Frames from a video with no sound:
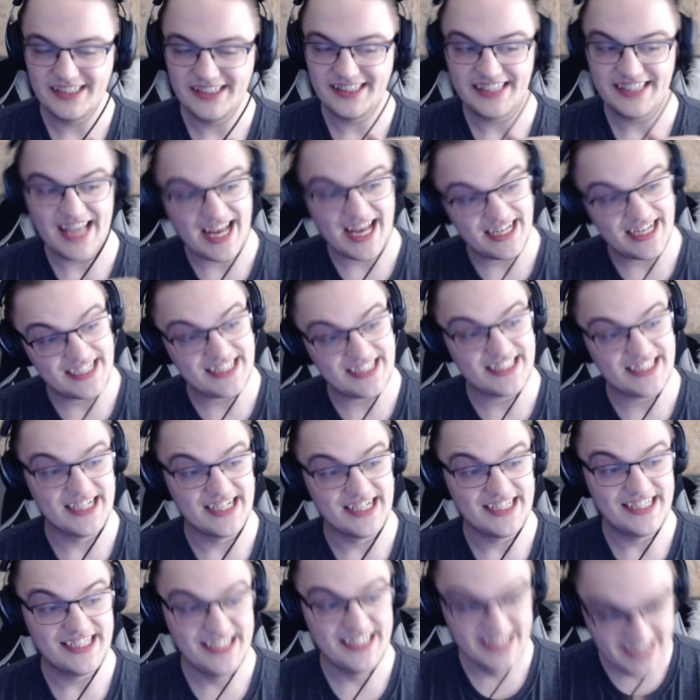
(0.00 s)
That is
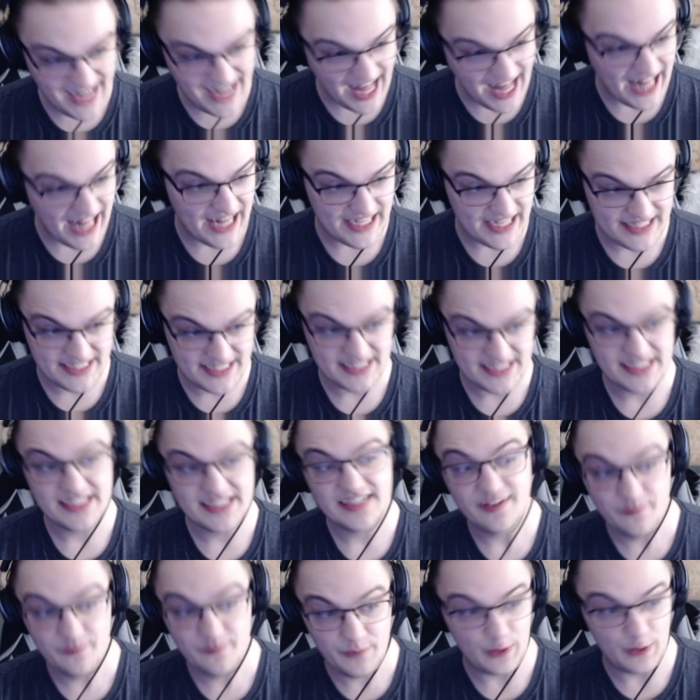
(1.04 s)
not
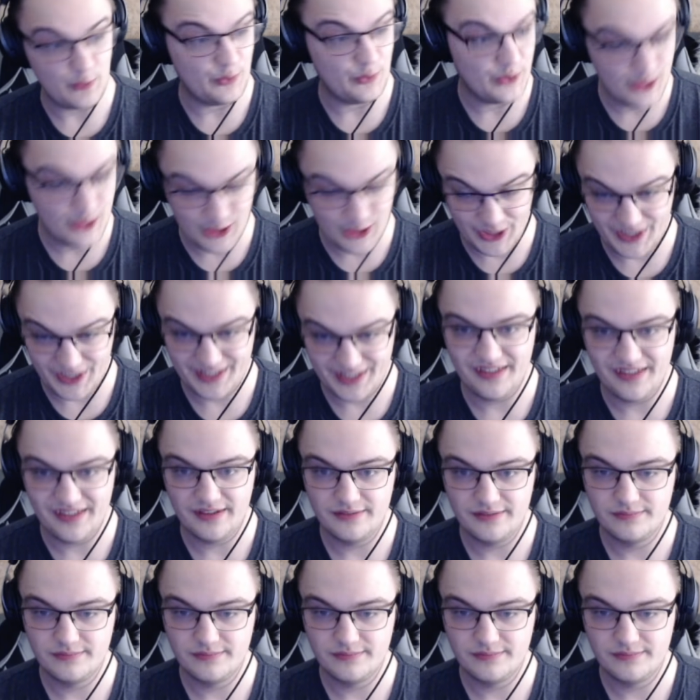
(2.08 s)
very good.